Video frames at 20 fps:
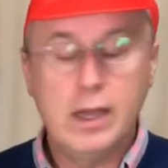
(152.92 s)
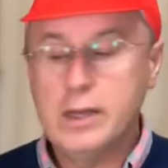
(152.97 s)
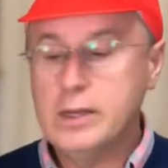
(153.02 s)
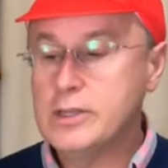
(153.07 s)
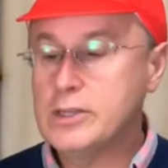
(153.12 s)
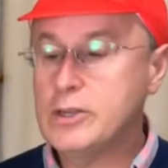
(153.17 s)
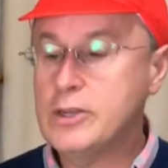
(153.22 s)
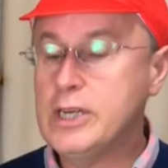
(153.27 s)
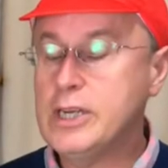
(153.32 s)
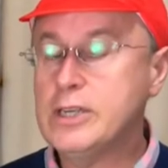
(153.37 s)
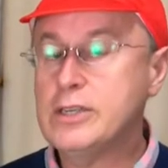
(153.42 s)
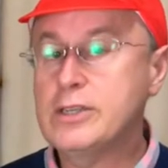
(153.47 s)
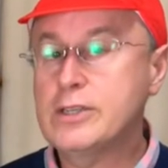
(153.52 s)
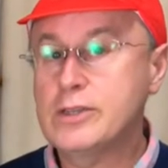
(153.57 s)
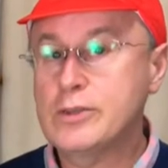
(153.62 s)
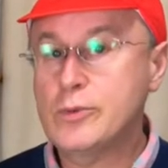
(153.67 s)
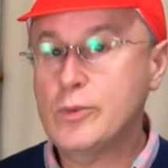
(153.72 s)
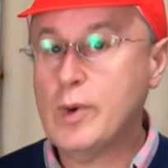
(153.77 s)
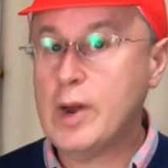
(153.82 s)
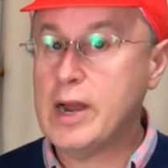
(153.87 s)
So
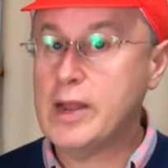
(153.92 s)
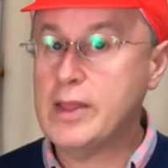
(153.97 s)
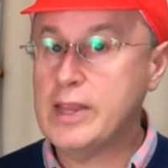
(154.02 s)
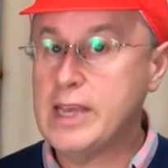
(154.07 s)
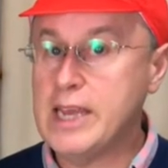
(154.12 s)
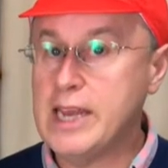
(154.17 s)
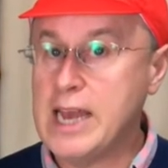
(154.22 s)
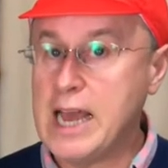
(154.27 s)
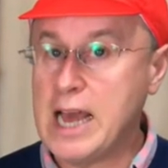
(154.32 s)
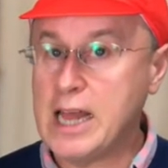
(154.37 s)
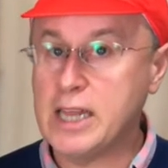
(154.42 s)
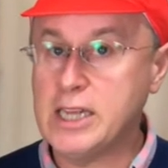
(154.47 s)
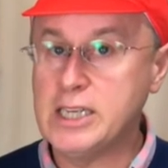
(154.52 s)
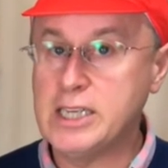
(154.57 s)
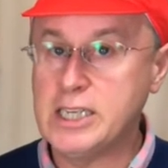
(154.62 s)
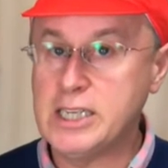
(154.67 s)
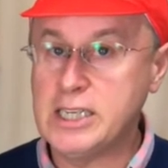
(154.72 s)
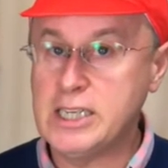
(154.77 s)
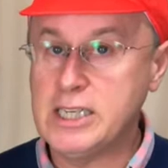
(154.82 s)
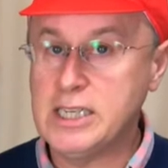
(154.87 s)
here's where the
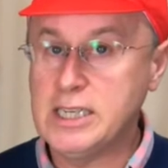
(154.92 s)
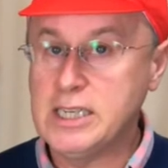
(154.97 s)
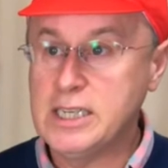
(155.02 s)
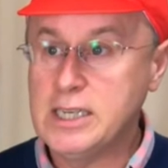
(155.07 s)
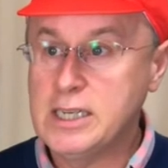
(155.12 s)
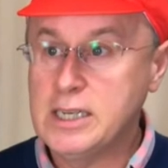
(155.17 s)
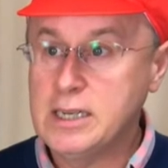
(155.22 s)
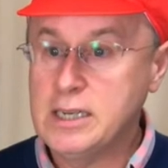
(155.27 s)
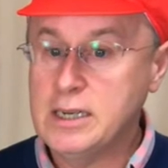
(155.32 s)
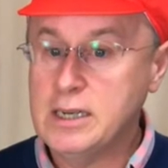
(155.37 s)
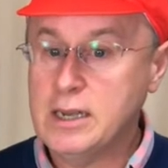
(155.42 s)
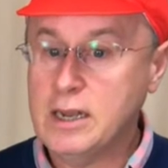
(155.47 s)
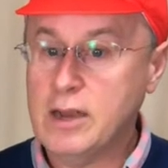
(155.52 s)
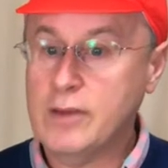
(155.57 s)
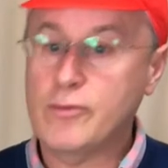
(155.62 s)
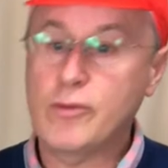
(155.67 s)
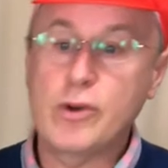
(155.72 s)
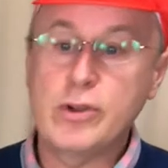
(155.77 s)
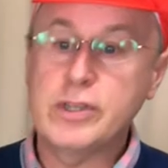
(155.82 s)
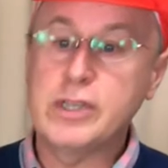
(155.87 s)
analogy
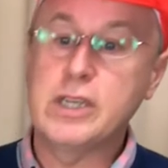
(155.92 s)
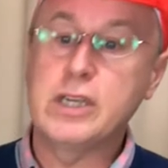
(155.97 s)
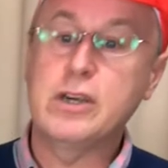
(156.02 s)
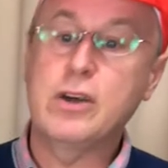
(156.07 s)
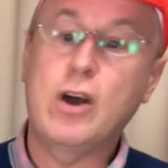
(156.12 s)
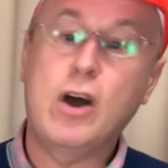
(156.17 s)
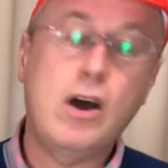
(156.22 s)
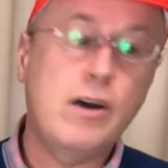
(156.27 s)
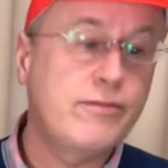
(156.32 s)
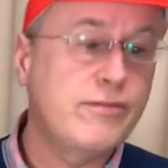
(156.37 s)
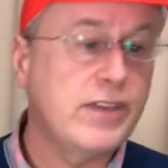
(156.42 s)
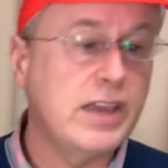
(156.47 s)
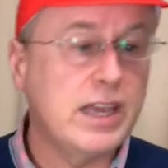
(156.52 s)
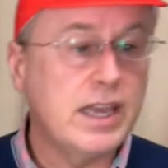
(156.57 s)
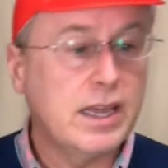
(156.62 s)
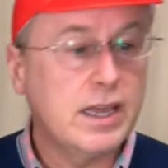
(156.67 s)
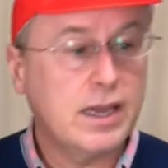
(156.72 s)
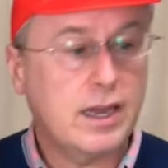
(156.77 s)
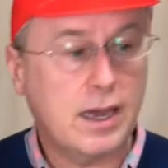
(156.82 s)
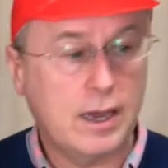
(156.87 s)
of roasting
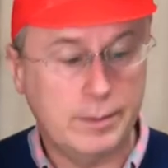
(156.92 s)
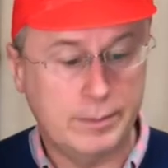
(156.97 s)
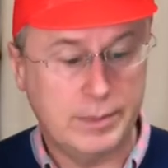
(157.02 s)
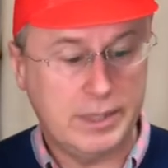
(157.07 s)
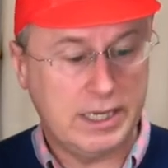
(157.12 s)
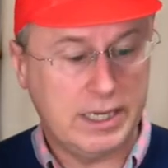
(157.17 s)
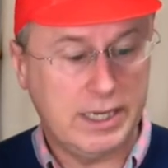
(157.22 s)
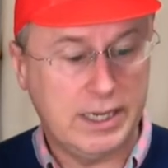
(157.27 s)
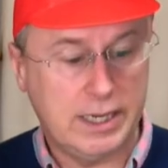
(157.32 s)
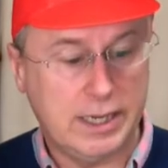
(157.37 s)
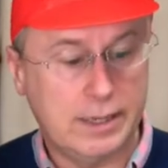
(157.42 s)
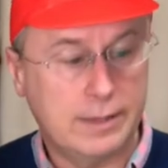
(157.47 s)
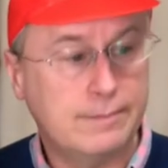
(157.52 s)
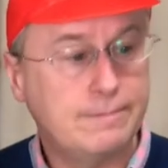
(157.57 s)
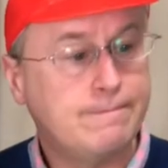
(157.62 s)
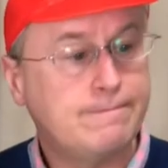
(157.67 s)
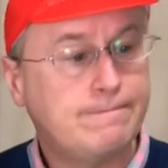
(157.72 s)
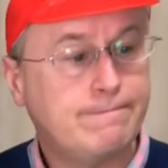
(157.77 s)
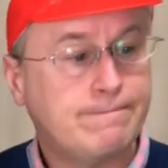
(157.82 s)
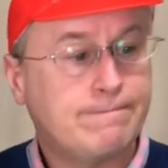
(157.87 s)
coffee comes in.
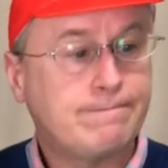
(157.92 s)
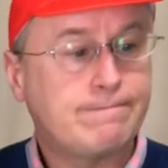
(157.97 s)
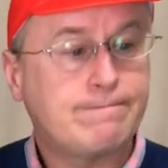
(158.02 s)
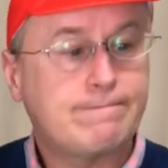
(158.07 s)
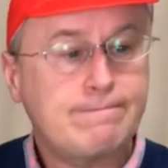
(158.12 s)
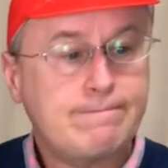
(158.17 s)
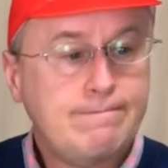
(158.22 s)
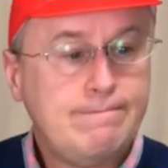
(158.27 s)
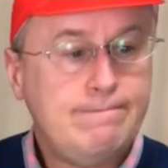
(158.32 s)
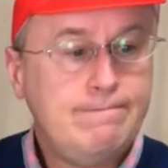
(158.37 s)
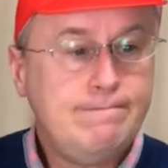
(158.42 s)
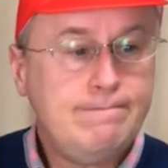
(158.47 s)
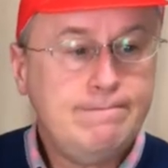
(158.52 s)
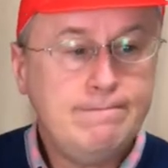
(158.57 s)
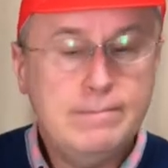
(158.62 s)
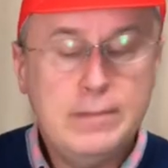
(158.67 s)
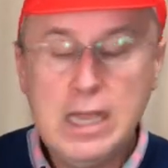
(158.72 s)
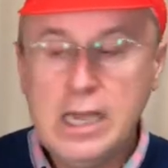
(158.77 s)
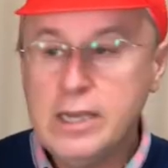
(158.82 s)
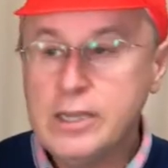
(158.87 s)

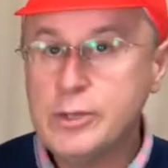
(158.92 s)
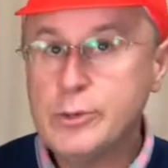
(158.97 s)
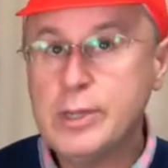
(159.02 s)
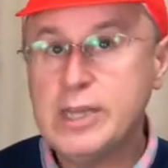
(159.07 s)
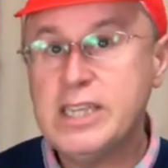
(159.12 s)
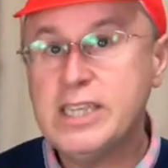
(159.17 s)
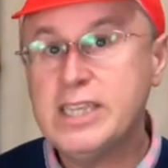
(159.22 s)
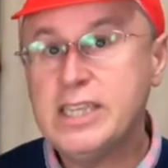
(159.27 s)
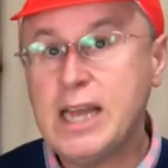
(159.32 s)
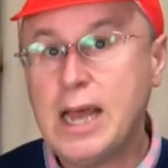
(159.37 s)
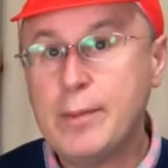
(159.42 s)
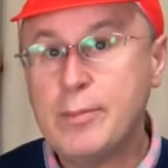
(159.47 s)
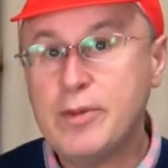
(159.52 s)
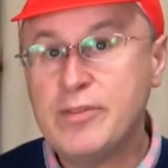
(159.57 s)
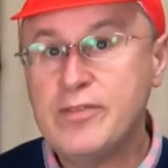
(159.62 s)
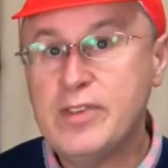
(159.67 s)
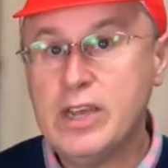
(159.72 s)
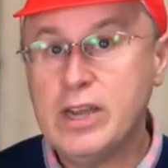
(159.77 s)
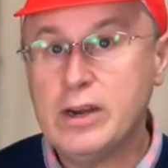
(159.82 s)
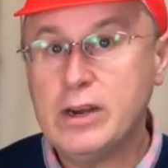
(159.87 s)
So at this time
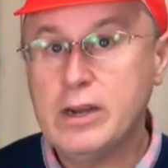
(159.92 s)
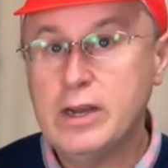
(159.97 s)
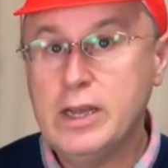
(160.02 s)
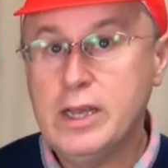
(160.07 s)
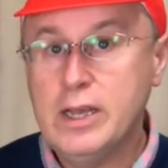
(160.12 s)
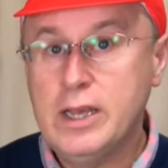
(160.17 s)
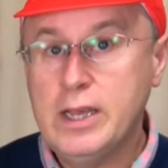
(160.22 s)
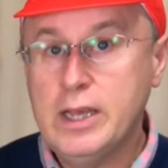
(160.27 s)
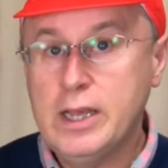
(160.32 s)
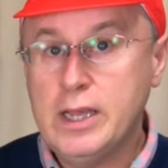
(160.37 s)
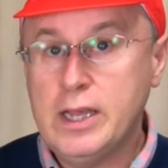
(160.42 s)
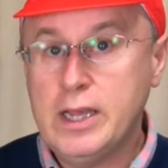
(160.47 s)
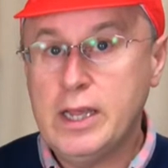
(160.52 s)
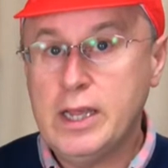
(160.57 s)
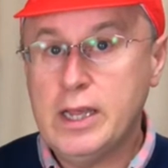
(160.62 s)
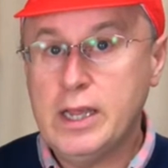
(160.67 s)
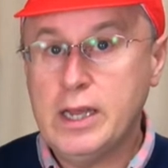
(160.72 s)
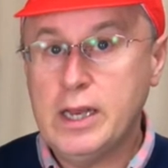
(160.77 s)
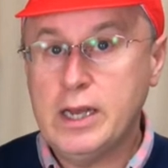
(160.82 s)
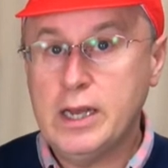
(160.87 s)
of year
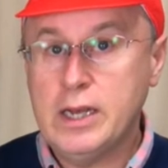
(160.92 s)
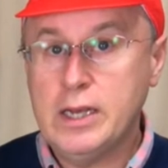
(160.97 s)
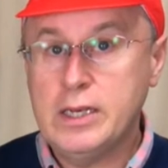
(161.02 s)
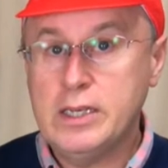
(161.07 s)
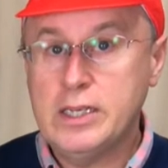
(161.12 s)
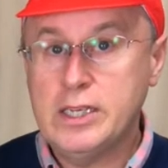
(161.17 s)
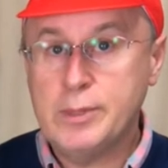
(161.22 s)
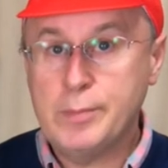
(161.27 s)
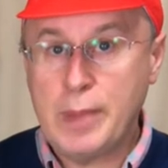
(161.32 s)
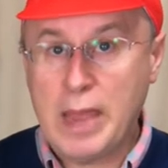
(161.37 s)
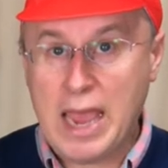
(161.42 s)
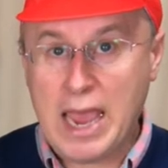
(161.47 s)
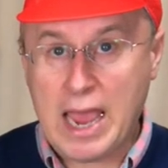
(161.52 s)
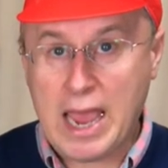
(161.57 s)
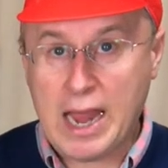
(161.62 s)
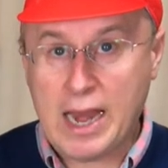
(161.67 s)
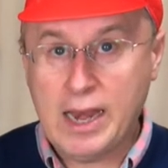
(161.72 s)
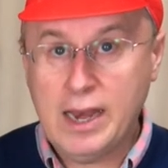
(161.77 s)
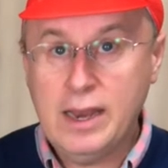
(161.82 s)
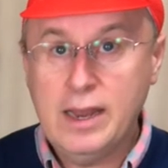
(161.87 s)
in
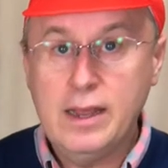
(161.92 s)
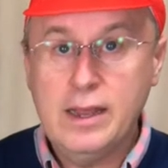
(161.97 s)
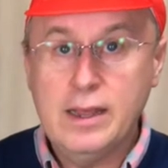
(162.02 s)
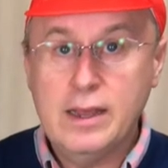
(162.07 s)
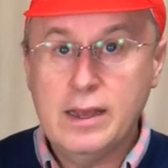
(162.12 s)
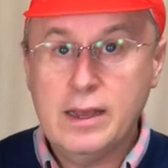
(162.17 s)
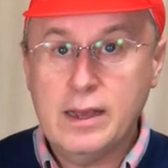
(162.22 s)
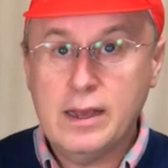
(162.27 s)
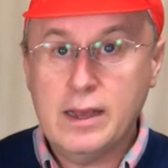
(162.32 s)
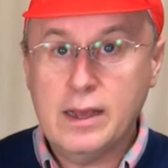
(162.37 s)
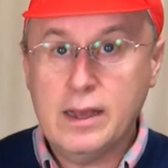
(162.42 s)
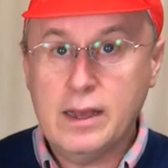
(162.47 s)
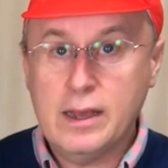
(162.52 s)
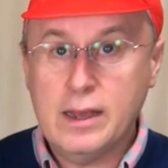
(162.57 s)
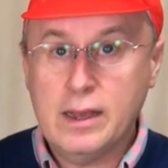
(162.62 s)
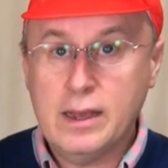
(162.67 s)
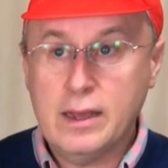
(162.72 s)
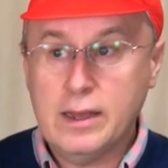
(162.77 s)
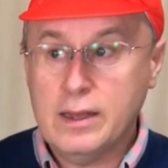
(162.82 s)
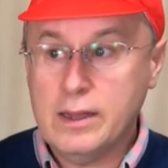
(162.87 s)
Japan,
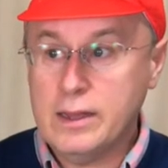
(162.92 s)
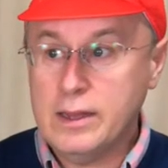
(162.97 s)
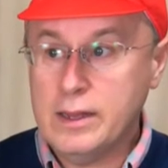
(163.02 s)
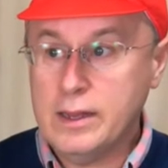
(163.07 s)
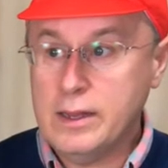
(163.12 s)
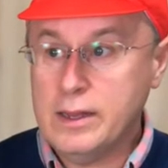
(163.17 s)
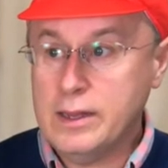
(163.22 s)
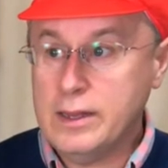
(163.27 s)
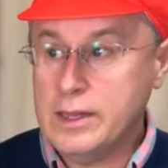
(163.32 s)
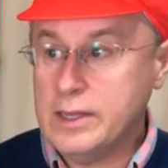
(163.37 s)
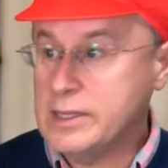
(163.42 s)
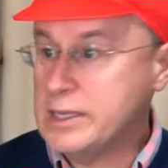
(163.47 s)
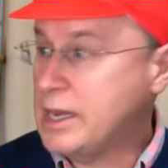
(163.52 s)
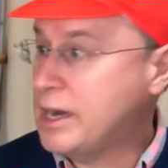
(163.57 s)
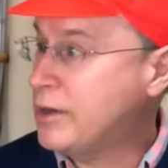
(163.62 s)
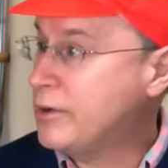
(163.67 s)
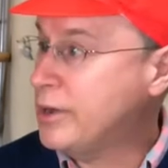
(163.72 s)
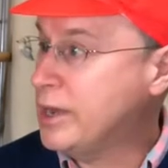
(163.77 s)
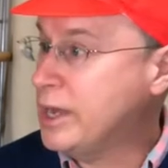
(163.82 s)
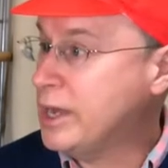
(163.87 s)
in this
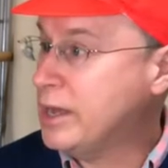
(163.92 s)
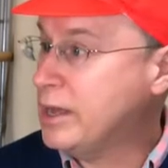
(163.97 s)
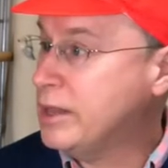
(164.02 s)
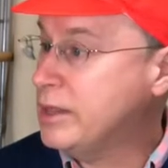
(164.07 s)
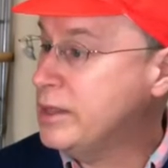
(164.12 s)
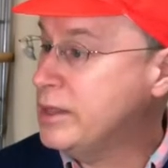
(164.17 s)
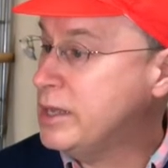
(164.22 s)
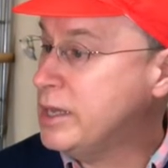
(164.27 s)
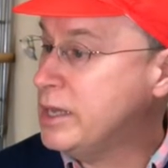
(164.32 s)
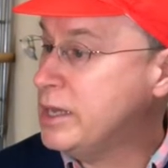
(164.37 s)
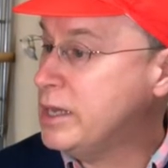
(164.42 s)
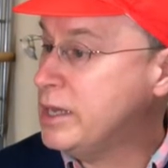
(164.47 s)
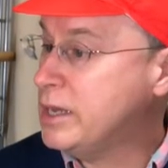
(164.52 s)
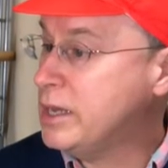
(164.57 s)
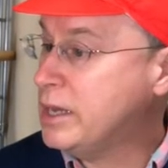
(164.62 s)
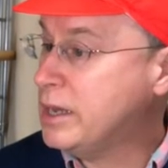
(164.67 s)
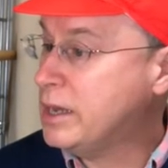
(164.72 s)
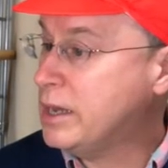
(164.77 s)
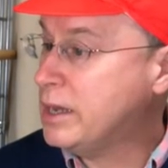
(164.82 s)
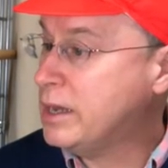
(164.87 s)
area,
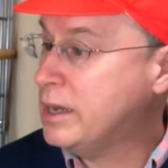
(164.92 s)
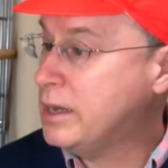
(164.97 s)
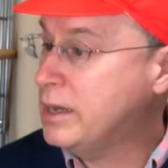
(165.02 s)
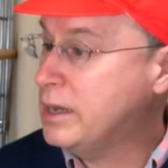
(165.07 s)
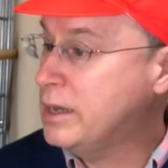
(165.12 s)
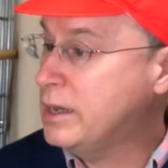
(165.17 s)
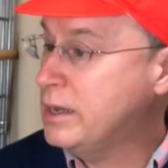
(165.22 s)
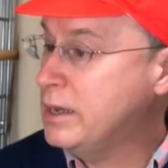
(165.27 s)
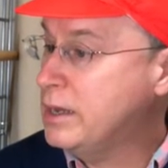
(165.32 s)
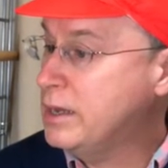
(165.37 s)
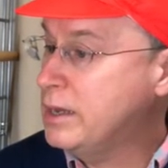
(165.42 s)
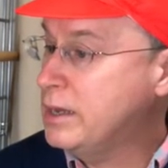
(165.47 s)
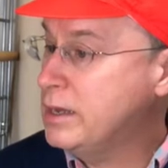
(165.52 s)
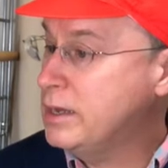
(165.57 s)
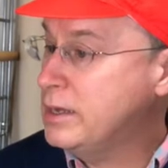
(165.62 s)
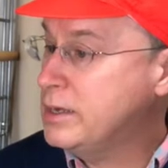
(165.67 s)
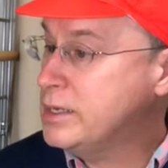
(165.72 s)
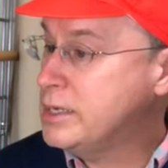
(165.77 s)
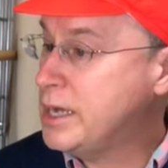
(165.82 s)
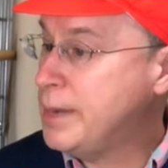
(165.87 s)
the
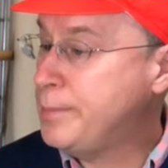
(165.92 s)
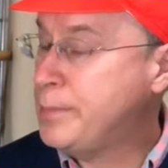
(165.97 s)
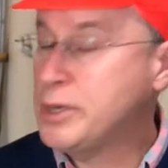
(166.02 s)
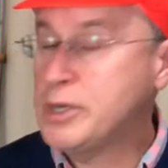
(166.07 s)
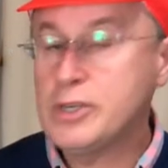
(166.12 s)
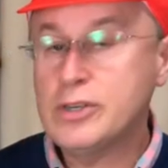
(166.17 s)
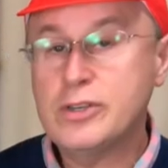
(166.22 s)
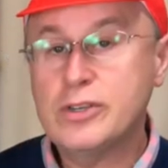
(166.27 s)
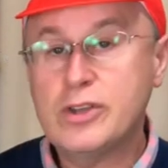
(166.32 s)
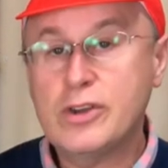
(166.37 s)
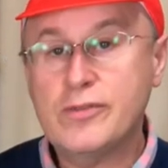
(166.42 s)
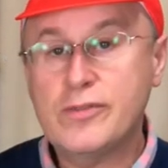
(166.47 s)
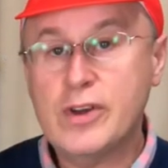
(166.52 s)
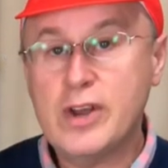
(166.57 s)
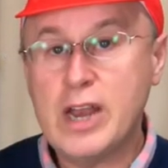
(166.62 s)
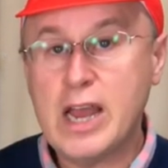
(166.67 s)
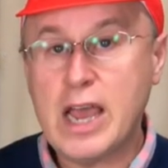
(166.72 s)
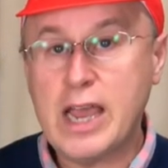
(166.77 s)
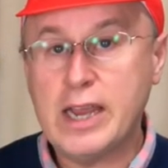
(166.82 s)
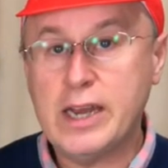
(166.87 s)
temperatures
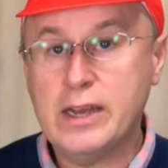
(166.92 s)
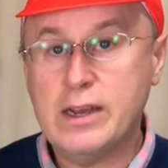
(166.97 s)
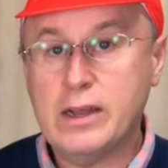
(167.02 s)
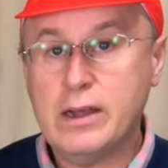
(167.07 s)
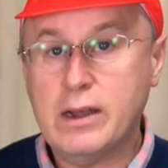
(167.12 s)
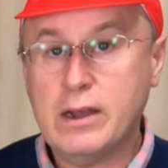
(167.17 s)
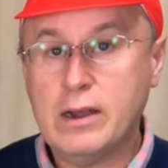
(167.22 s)
overnight